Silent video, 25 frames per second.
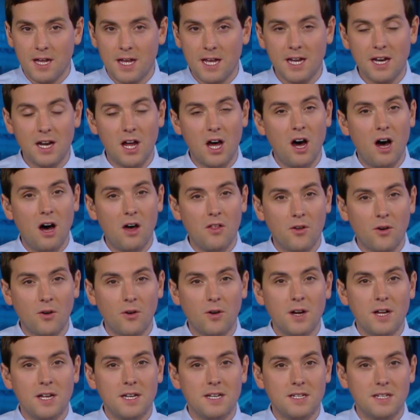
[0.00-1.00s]
and
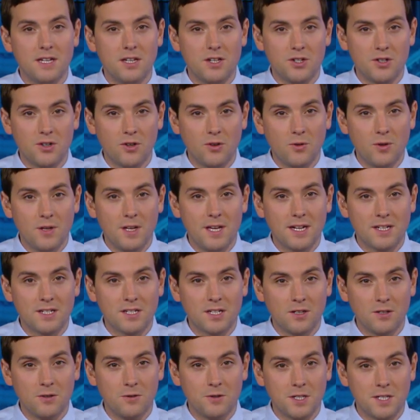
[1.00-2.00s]
other digital
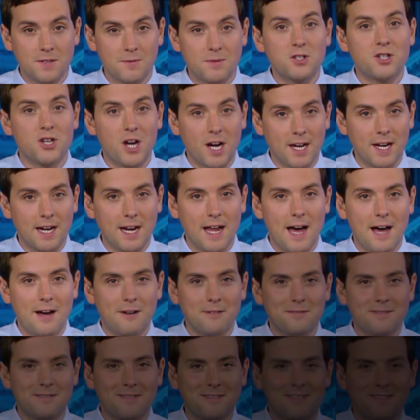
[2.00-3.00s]
exclusives. Check it
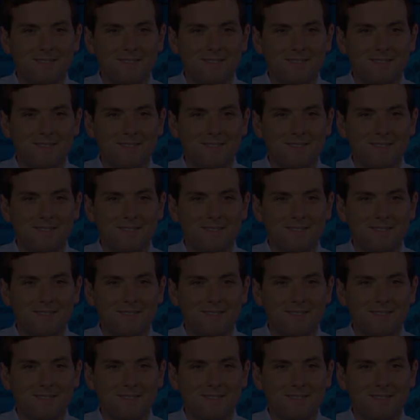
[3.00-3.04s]
out.